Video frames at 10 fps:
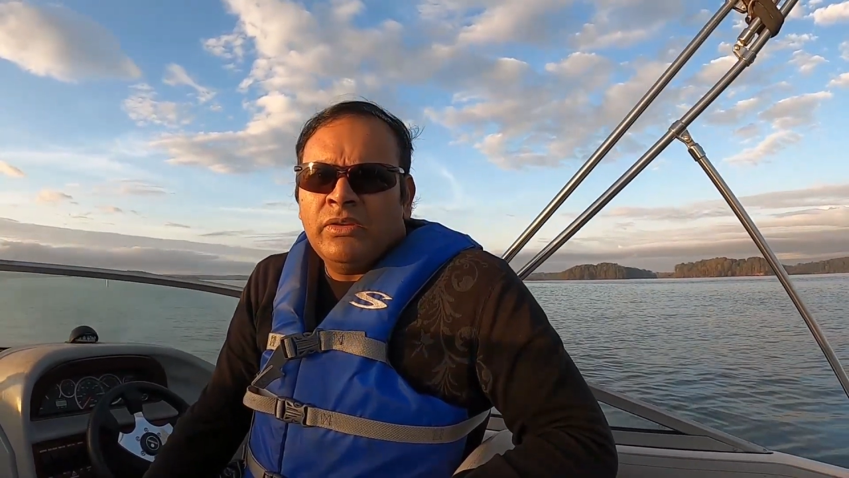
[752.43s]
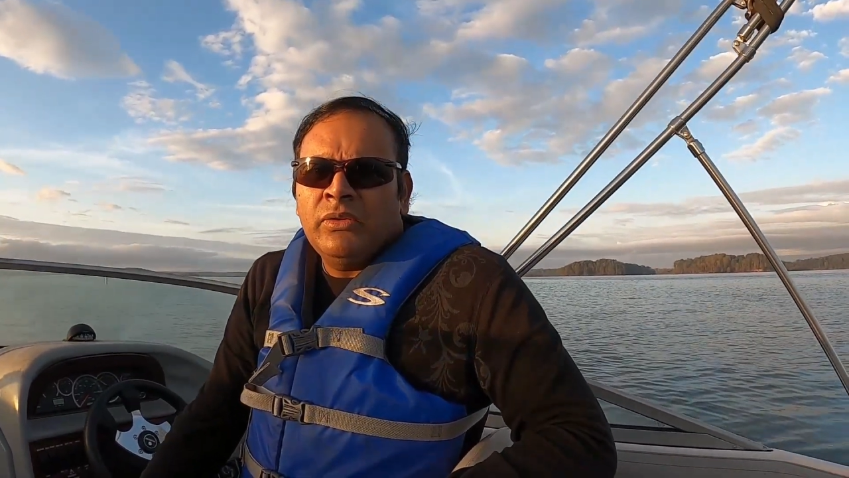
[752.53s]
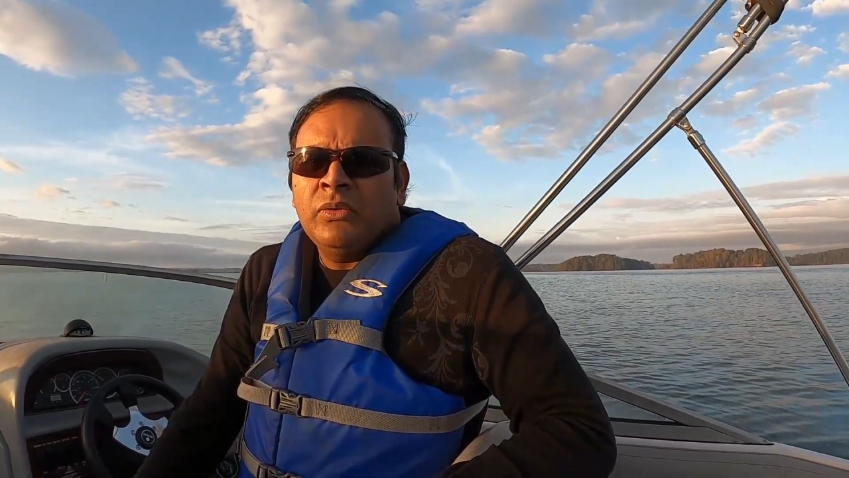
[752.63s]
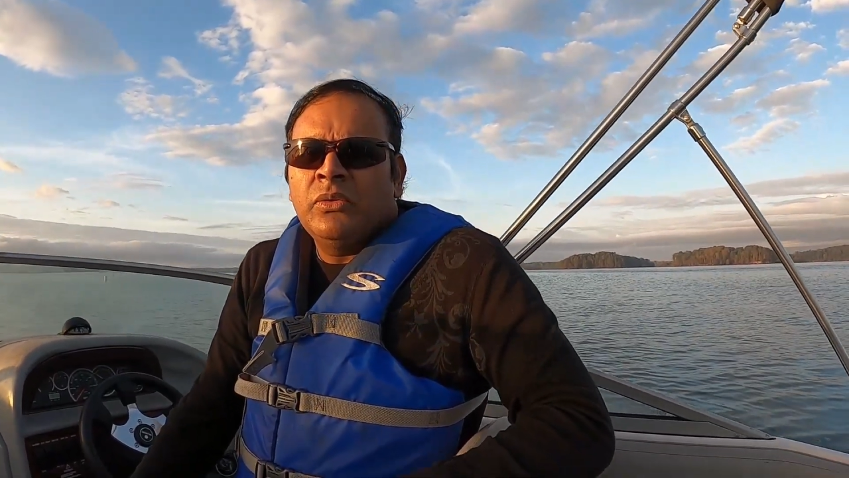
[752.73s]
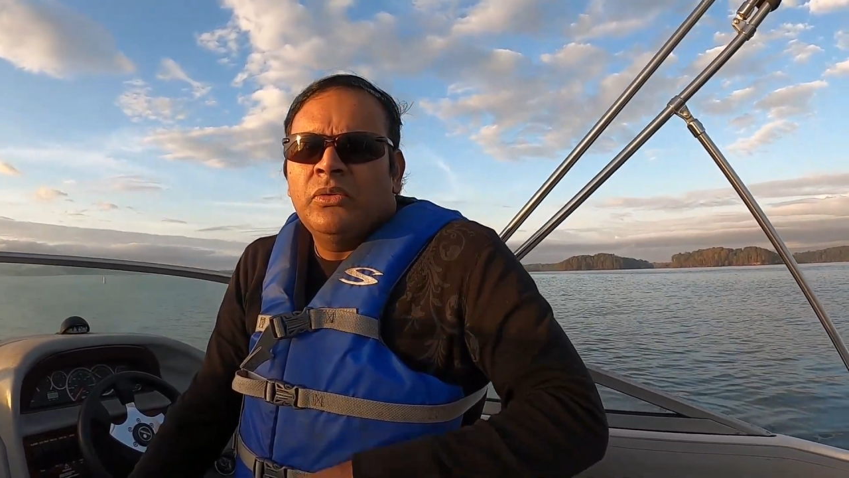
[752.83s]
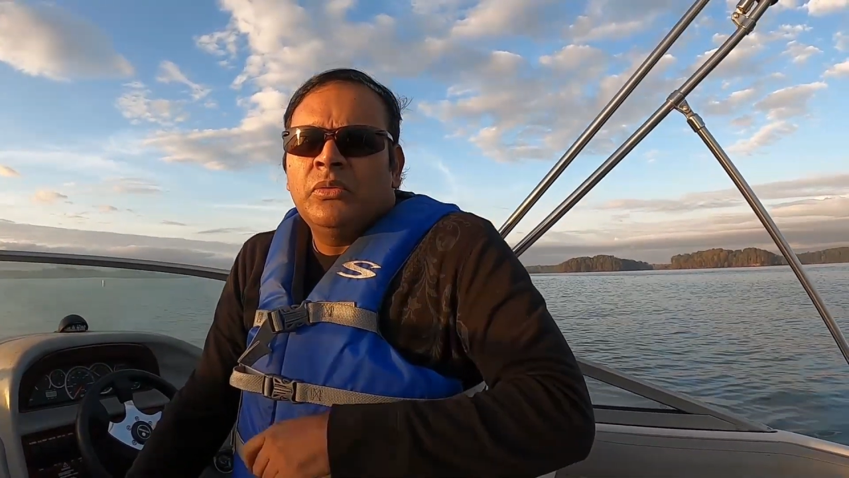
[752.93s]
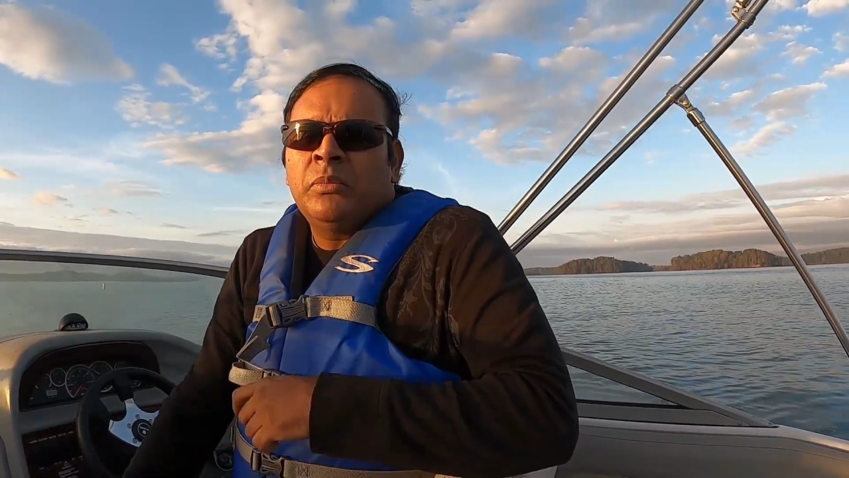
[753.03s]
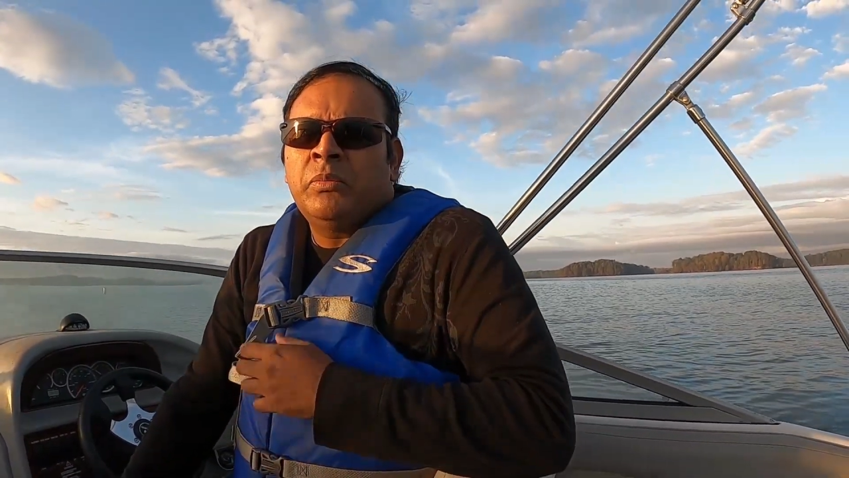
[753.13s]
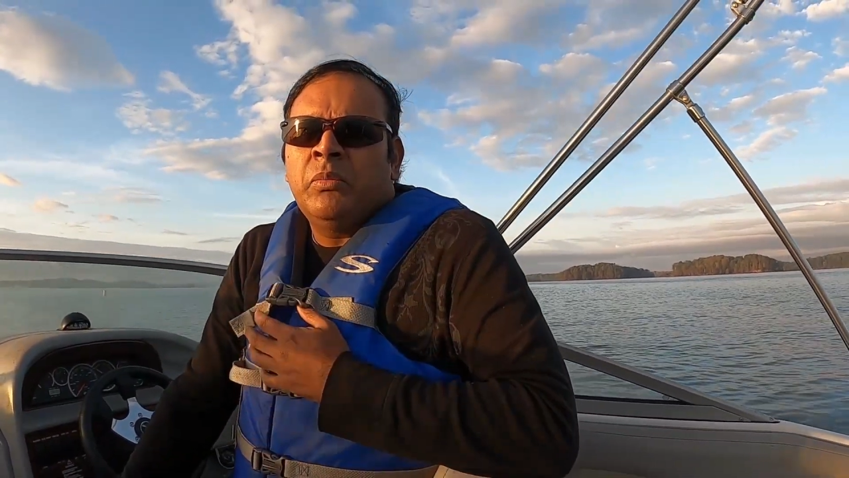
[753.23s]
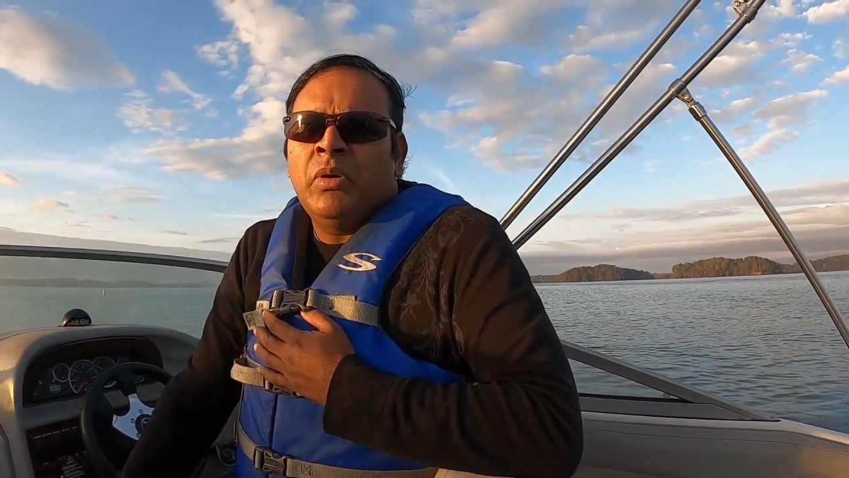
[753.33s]

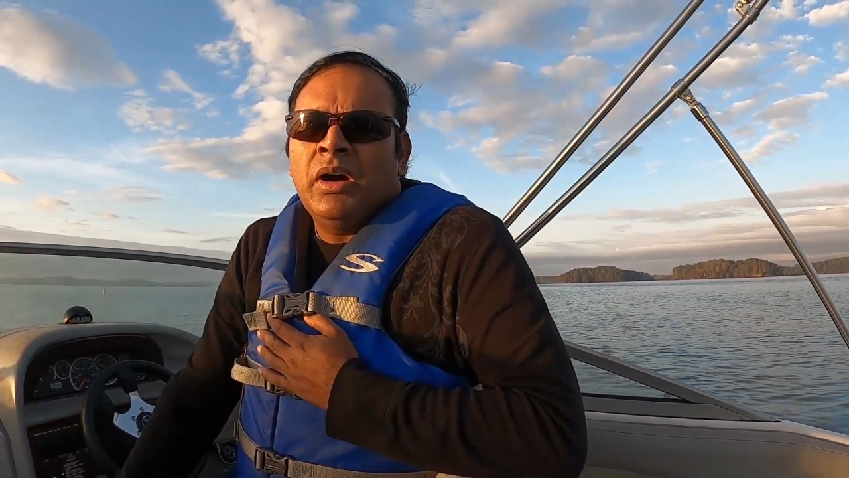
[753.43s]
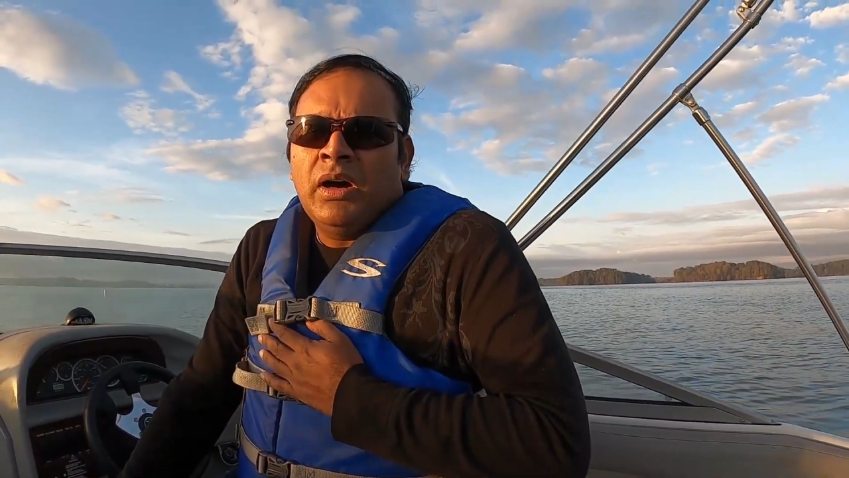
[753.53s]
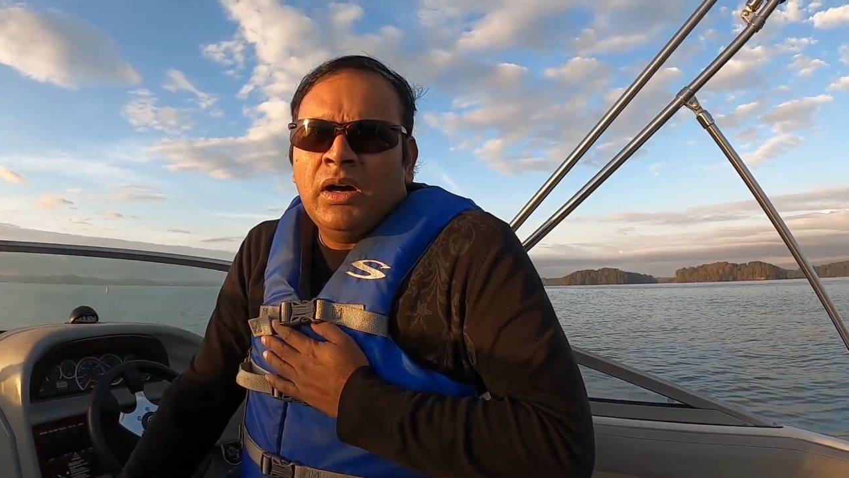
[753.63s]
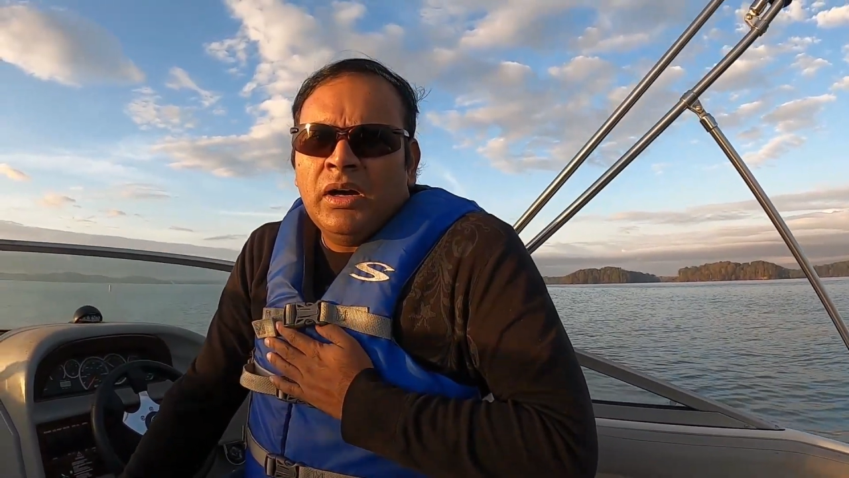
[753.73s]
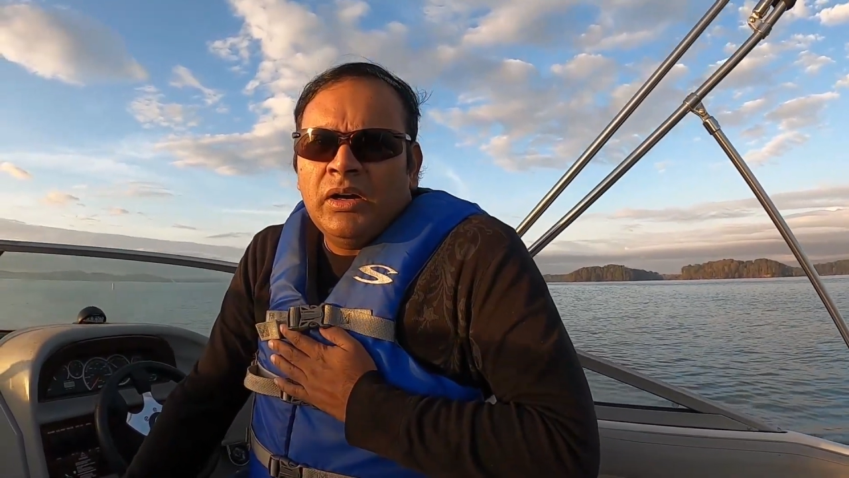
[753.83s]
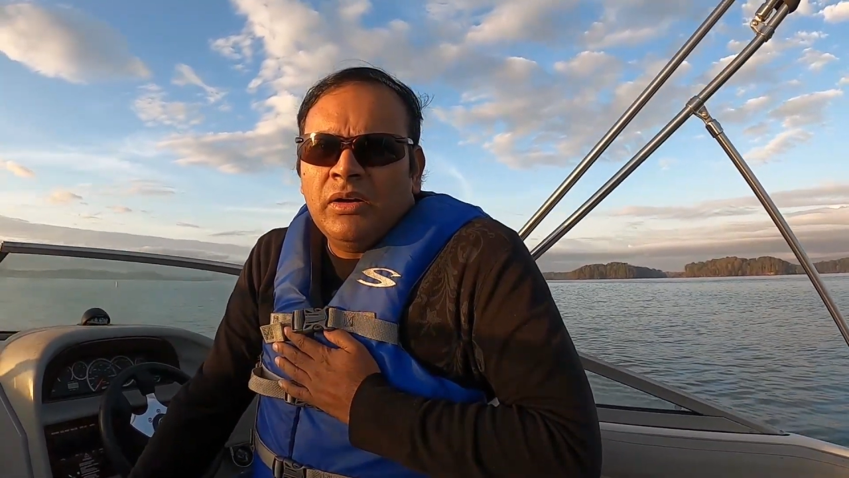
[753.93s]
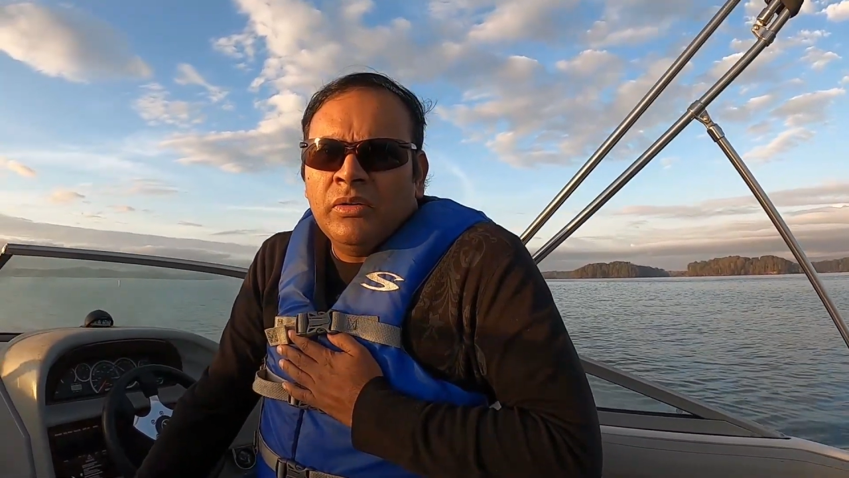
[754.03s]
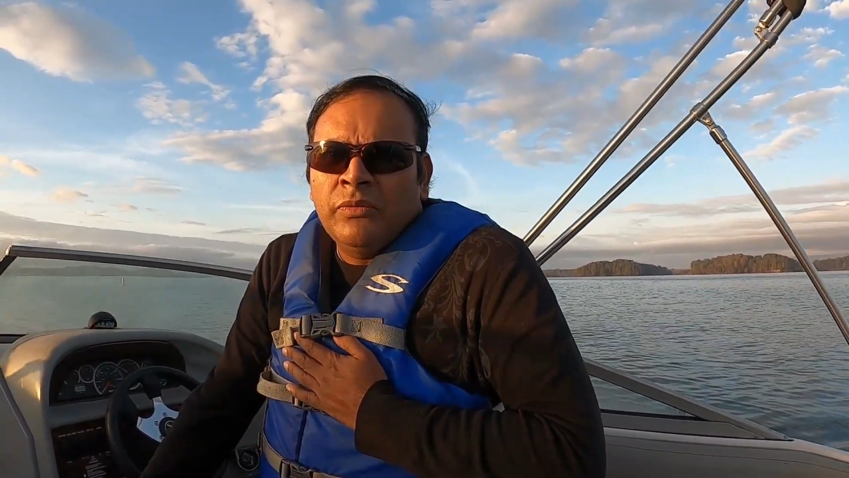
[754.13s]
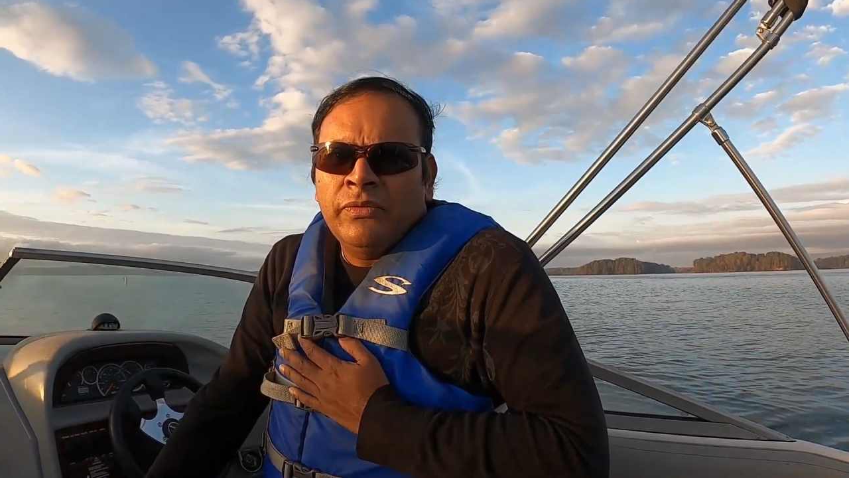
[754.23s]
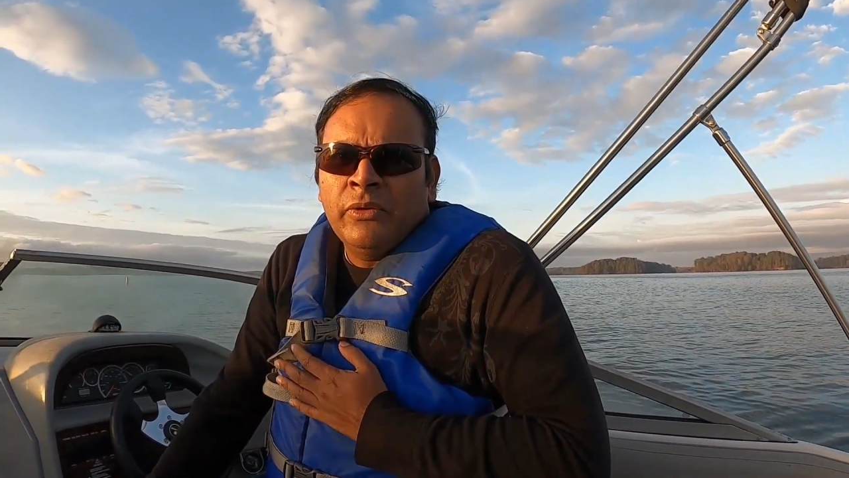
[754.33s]

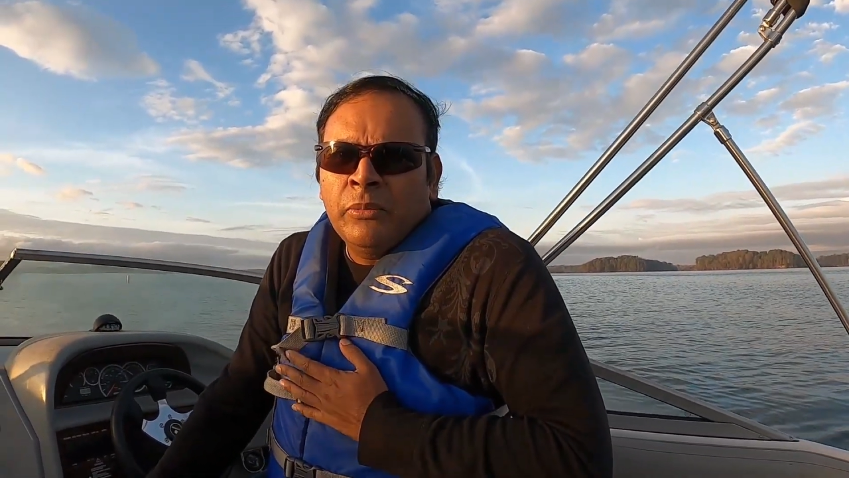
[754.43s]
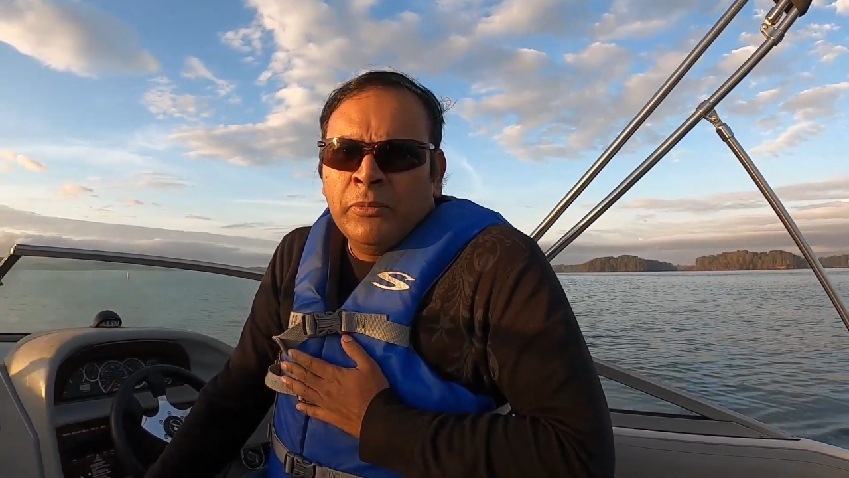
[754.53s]
if you